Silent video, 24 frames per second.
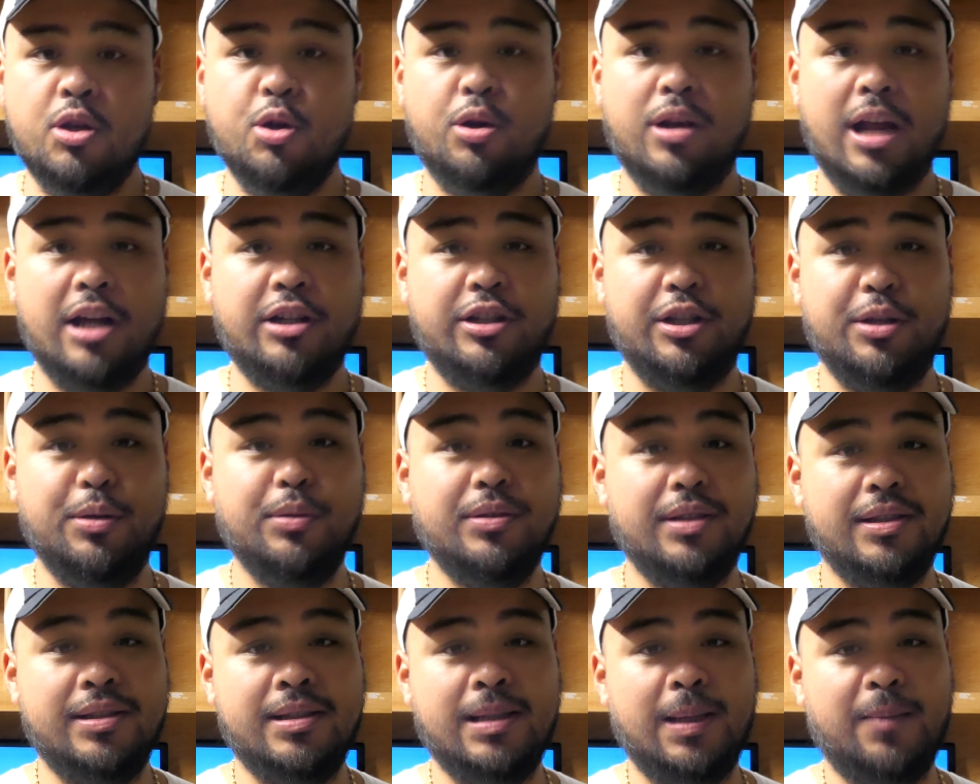You can actually use
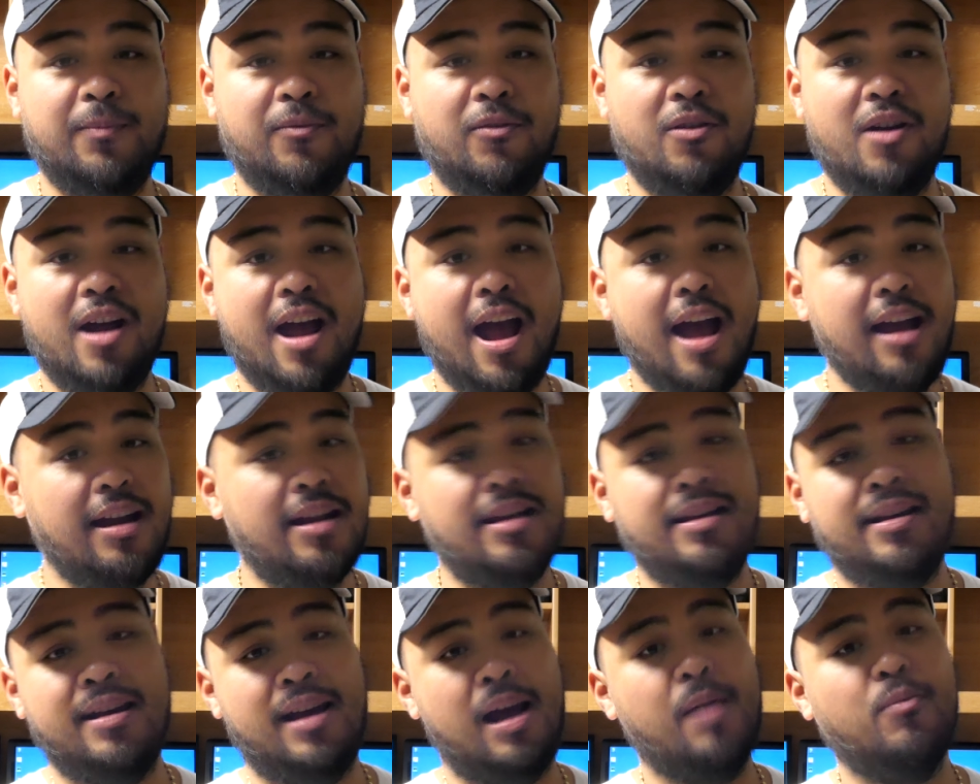this tip for
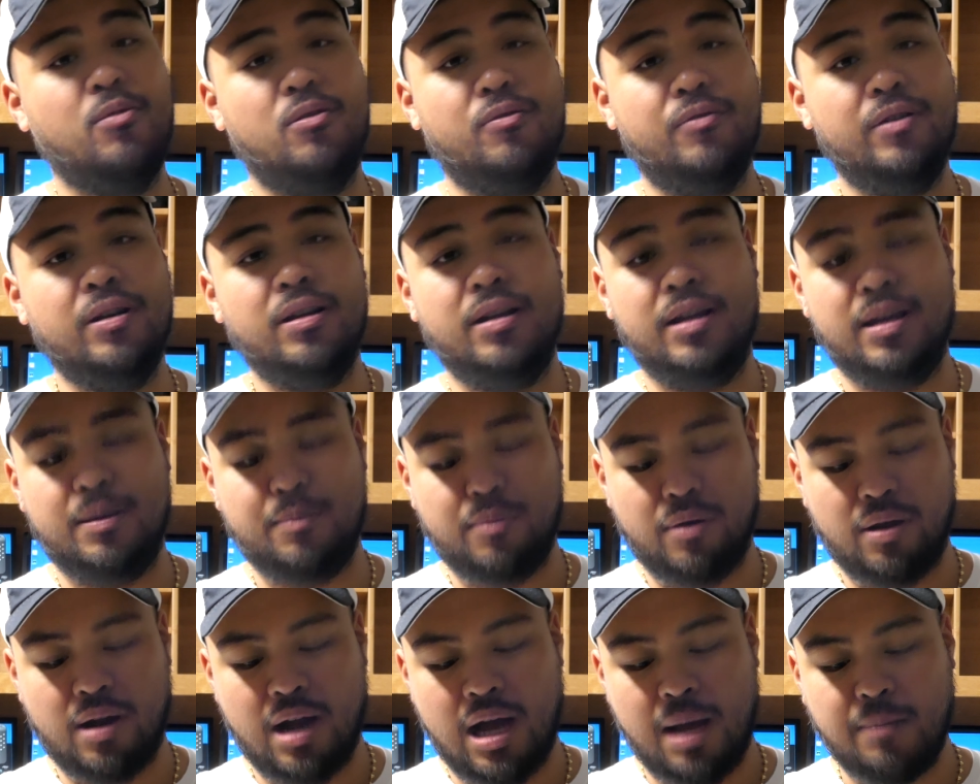any camera really,
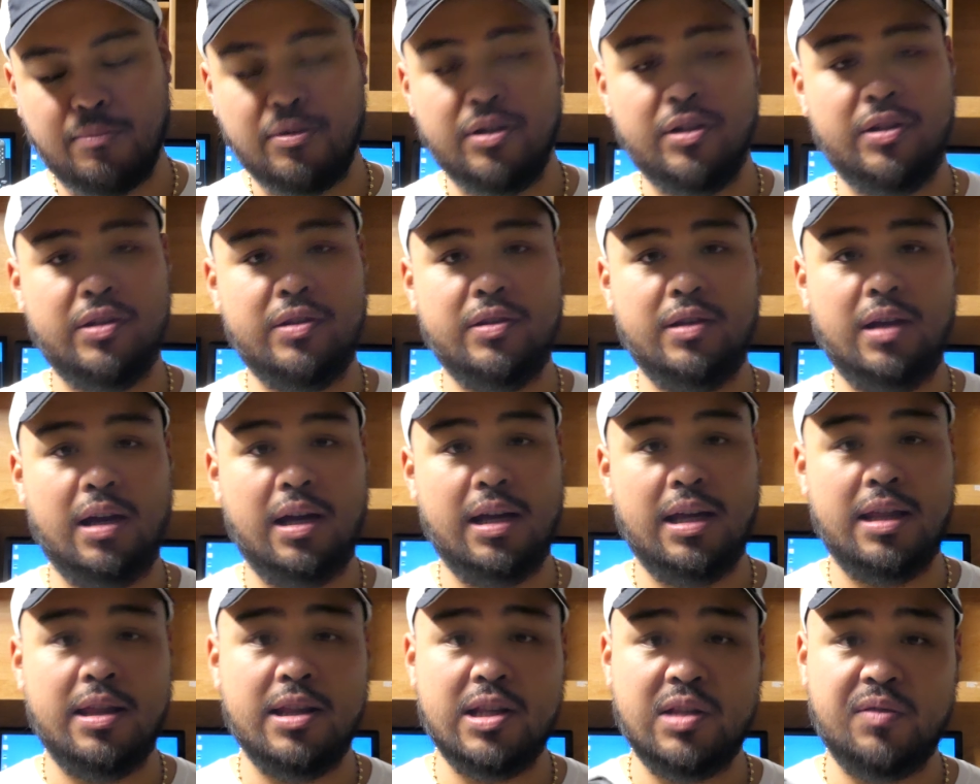but I'm just
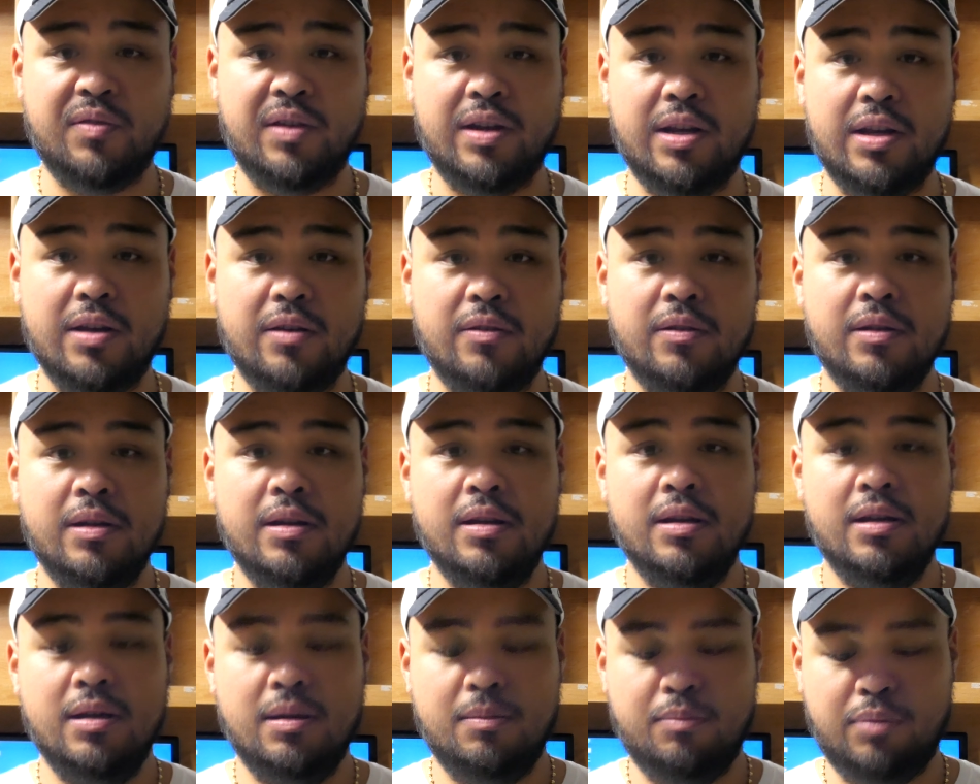in this video
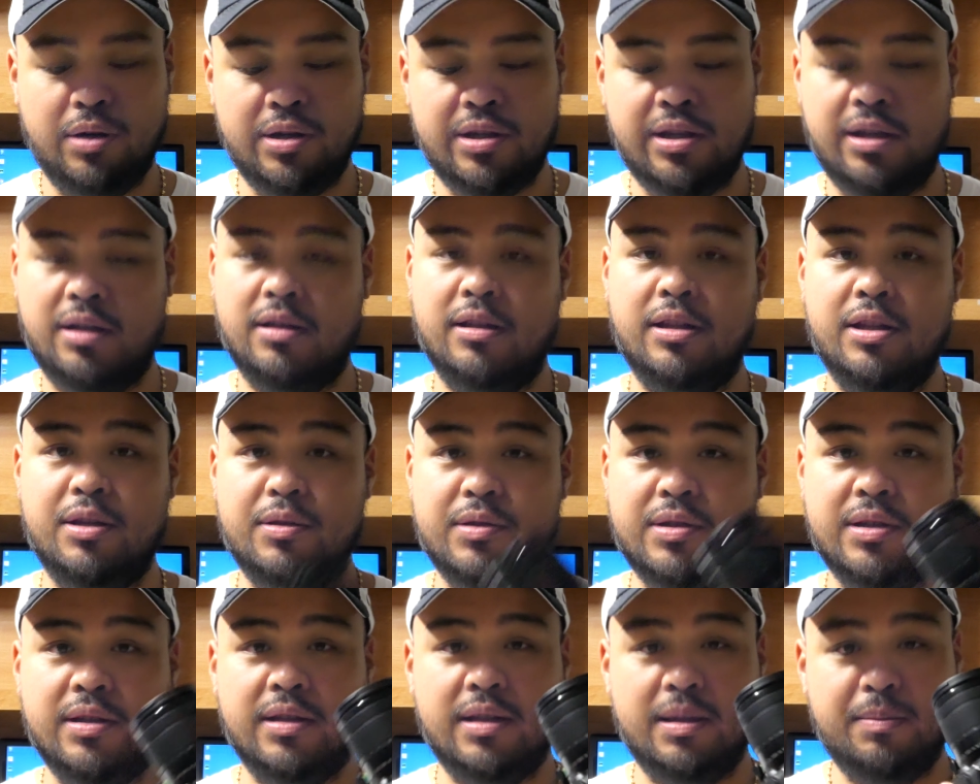particularly
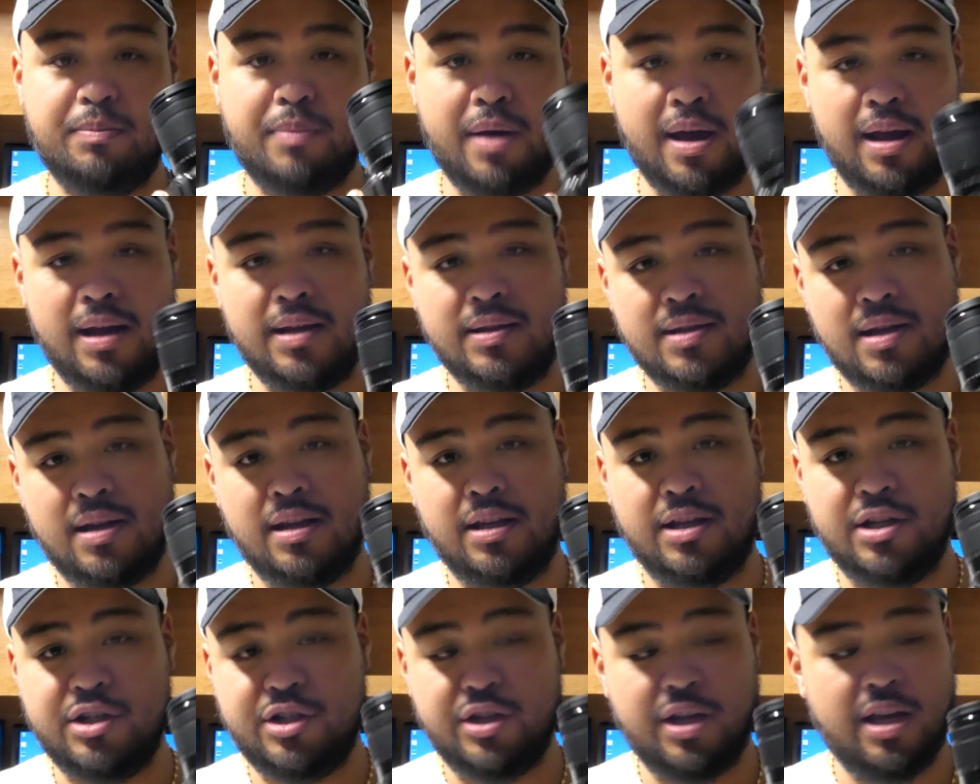using the
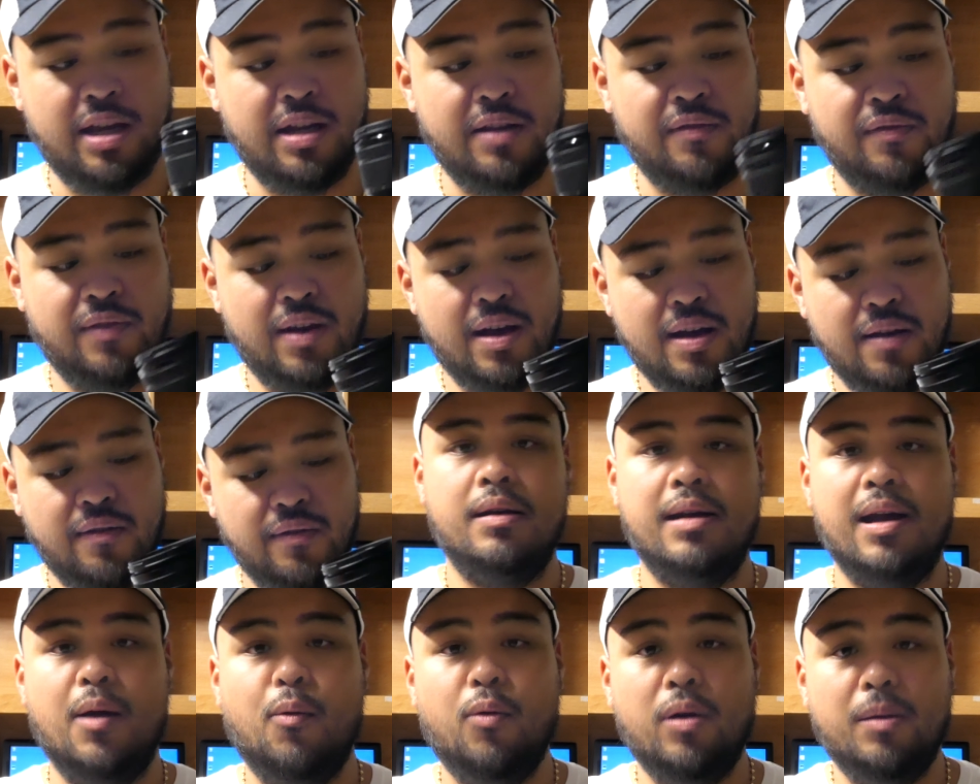Panasonic
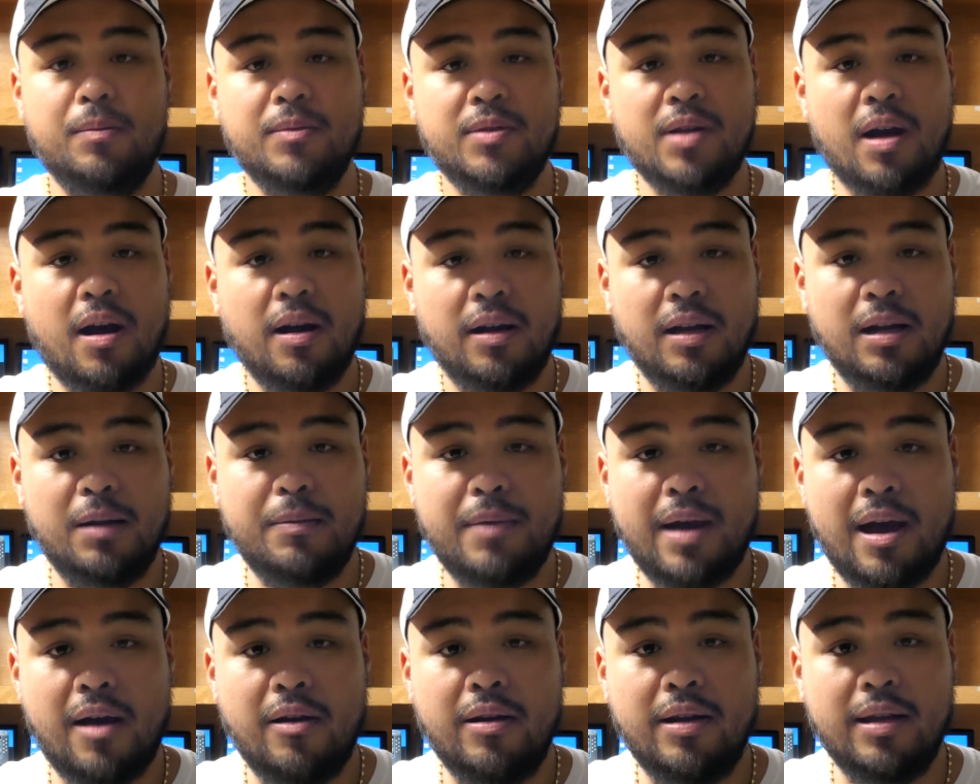G85. Now what I'm talking
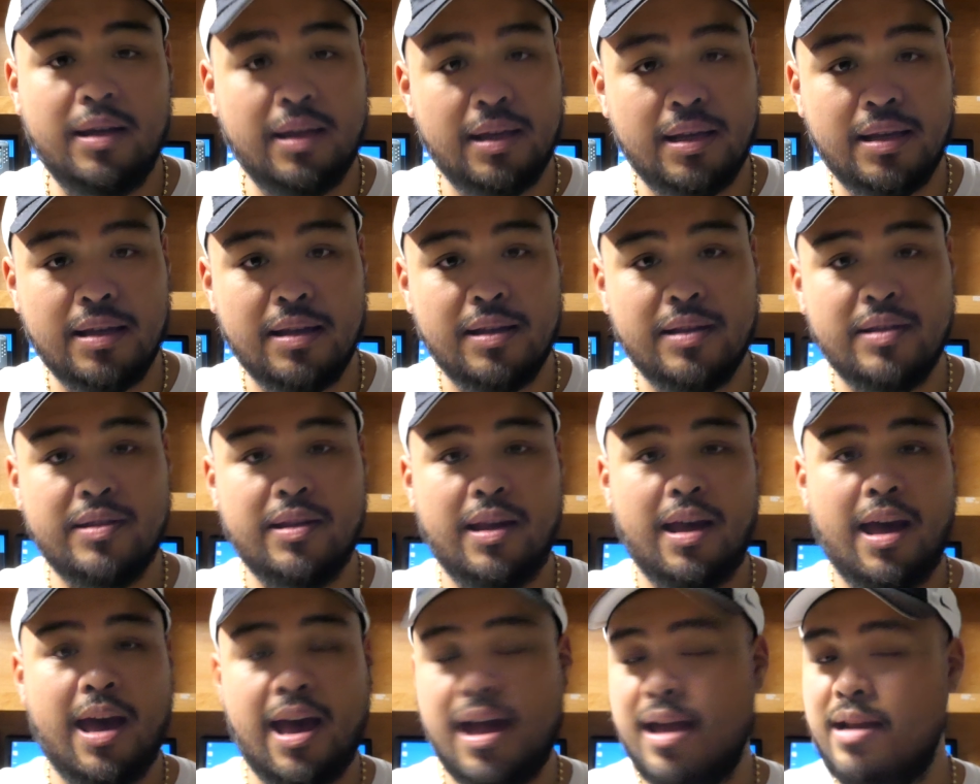about
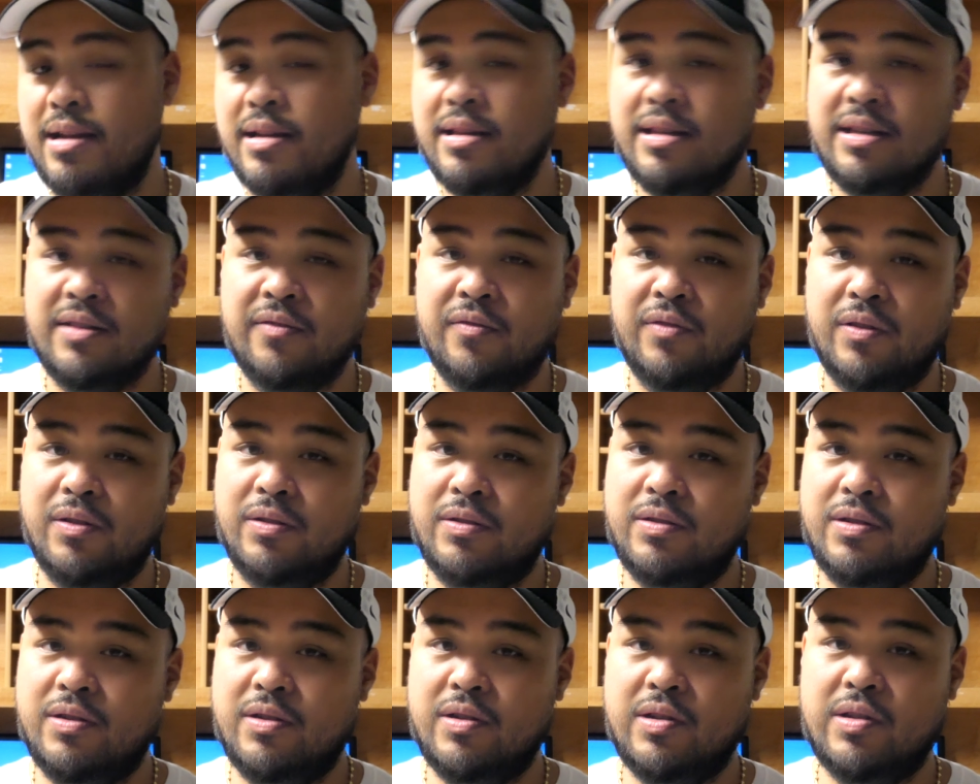is ND
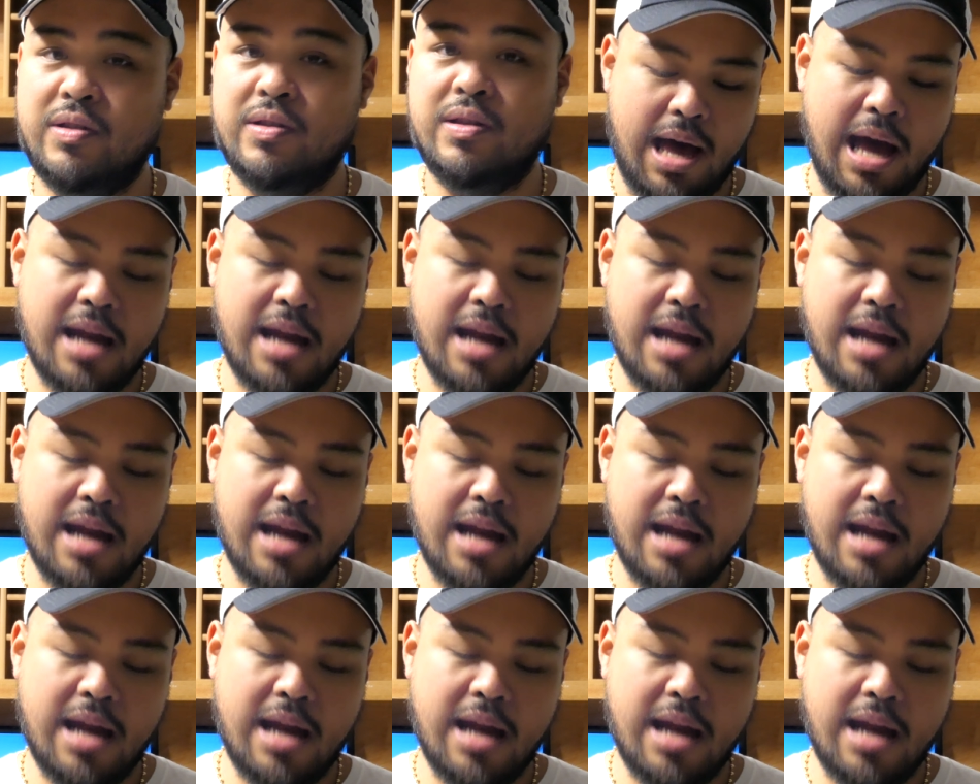filters.